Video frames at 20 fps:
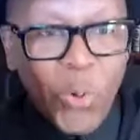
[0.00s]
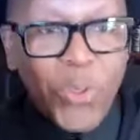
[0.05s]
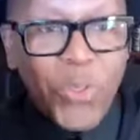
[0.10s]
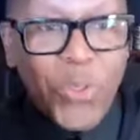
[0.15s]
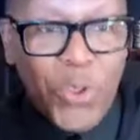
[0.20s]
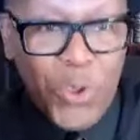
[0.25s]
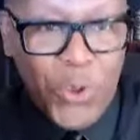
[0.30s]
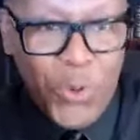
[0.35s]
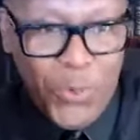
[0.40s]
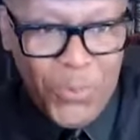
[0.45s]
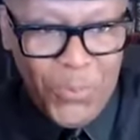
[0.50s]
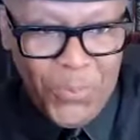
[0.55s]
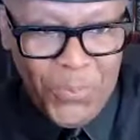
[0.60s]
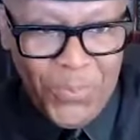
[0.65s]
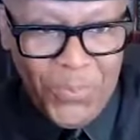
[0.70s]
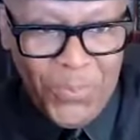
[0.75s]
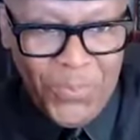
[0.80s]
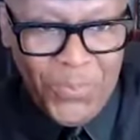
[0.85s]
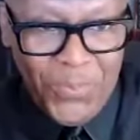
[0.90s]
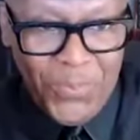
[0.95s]
with you.
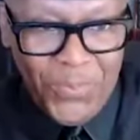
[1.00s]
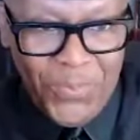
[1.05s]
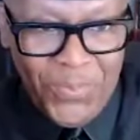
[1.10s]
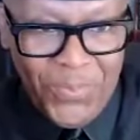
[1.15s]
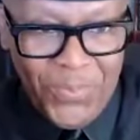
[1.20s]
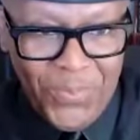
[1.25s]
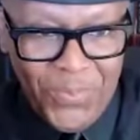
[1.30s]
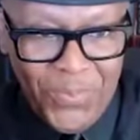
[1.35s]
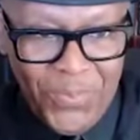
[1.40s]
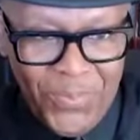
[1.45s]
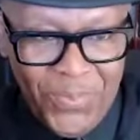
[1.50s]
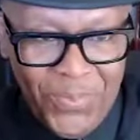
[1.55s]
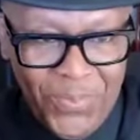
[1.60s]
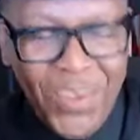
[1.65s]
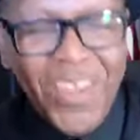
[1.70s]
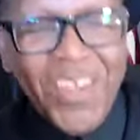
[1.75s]
Yes.